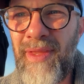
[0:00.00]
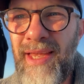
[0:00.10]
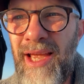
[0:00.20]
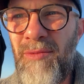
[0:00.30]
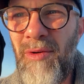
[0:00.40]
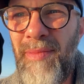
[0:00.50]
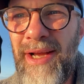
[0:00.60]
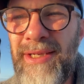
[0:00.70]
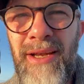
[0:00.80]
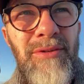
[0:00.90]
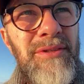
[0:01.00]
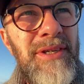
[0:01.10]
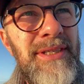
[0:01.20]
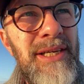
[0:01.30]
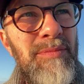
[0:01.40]
Get your one-page landlord
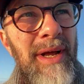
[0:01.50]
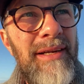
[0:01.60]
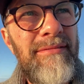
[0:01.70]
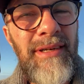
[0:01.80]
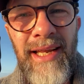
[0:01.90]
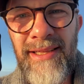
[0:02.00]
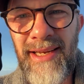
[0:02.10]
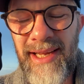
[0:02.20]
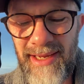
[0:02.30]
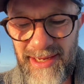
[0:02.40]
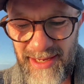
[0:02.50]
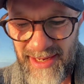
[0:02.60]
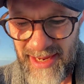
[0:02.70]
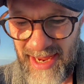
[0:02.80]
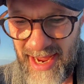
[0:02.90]
success plan, click the link,
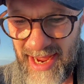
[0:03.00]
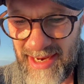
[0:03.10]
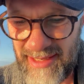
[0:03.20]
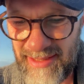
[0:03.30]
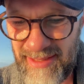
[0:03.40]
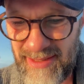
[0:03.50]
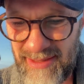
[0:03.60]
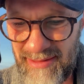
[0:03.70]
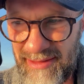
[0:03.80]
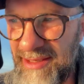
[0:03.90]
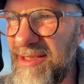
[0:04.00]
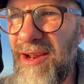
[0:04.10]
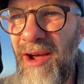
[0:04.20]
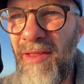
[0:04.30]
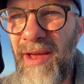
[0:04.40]
and
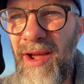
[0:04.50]
start the